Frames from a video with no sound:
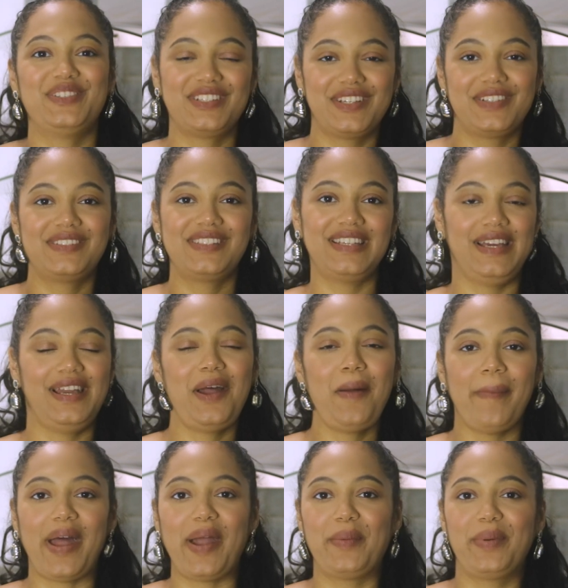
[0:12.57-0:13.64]
So today
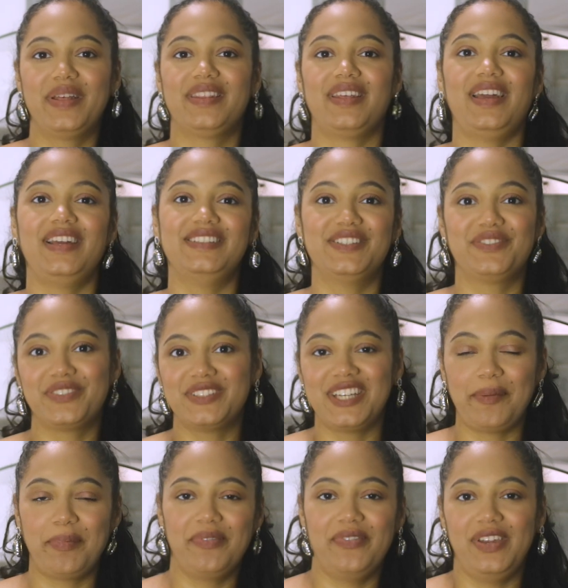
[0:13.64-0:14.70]
I'm back with a different
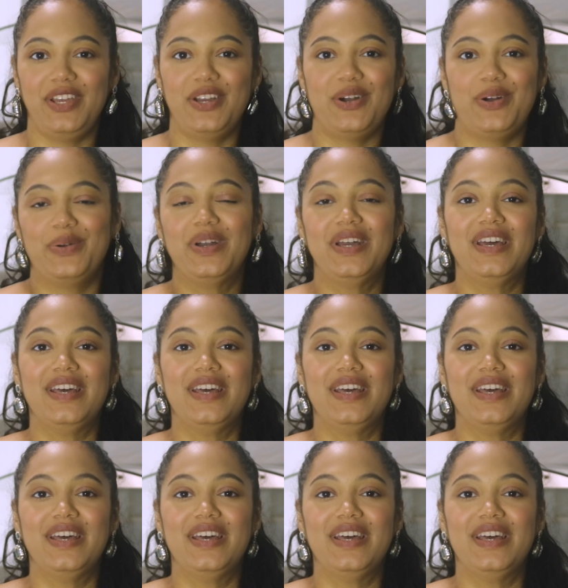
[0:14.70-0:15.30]
type of video.